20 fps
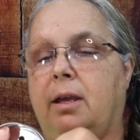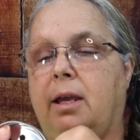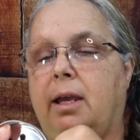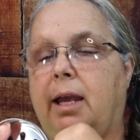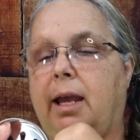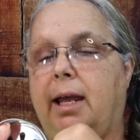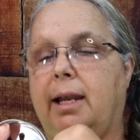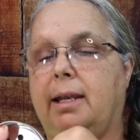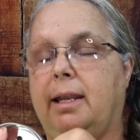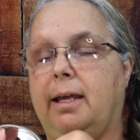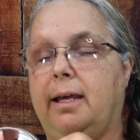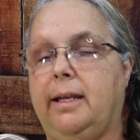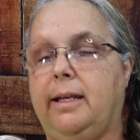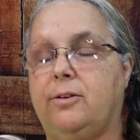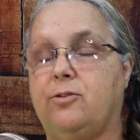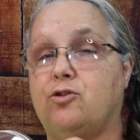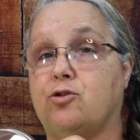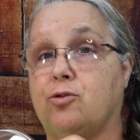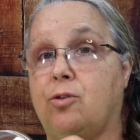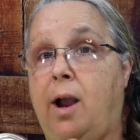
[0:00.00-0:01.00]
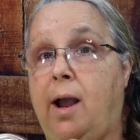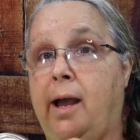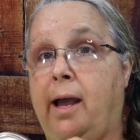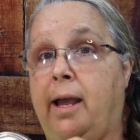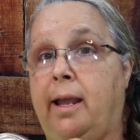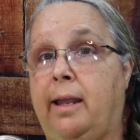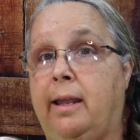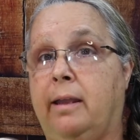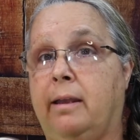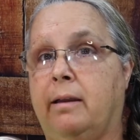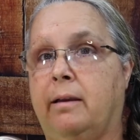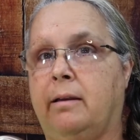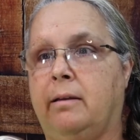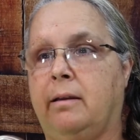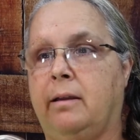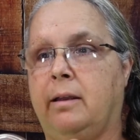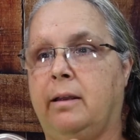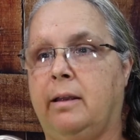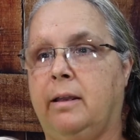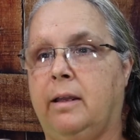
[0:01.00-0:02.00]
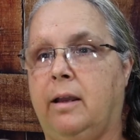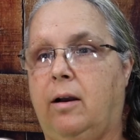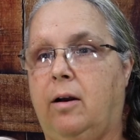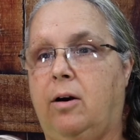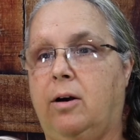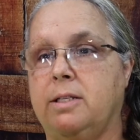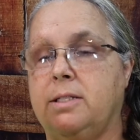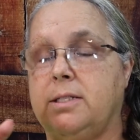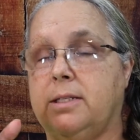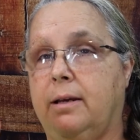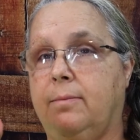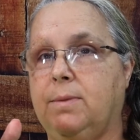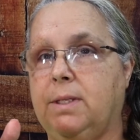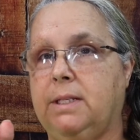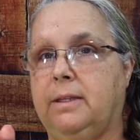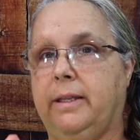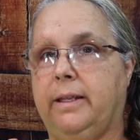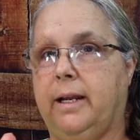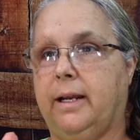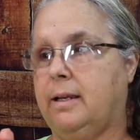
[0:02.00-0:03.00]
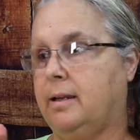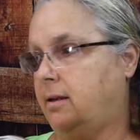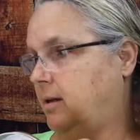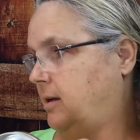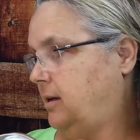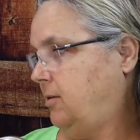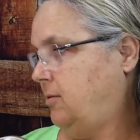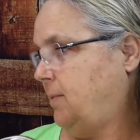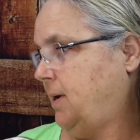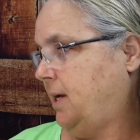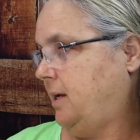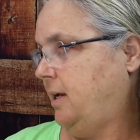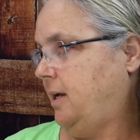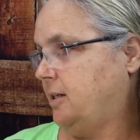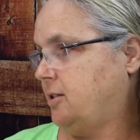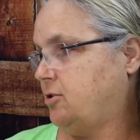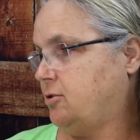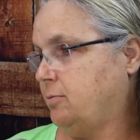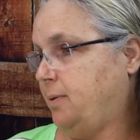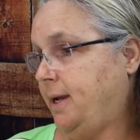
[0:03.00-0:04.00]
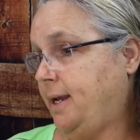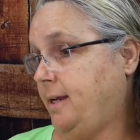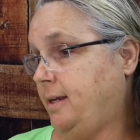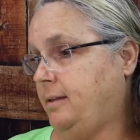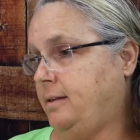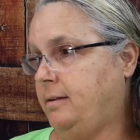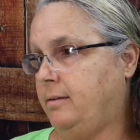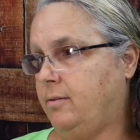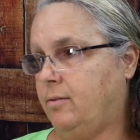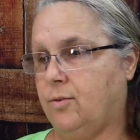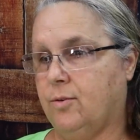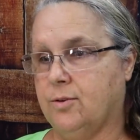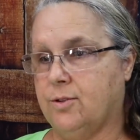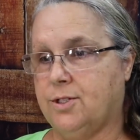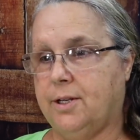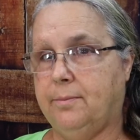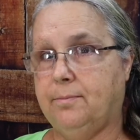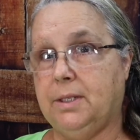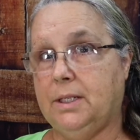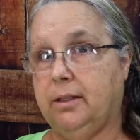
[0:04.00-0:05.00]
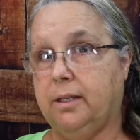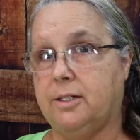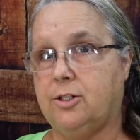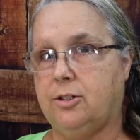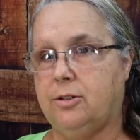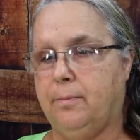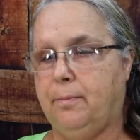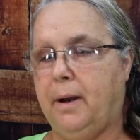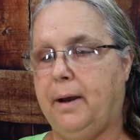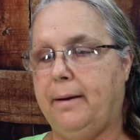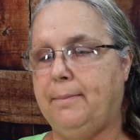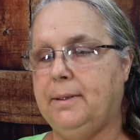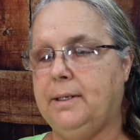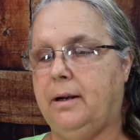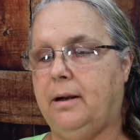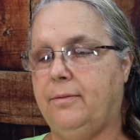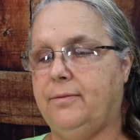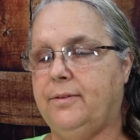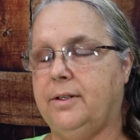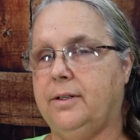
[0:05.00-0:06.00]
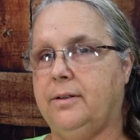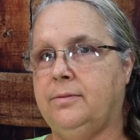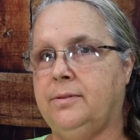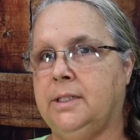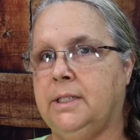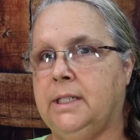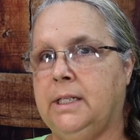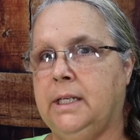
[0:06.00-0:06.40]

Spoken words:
and let it dry on something that I could, on my extra pan or something that you can pop it off of.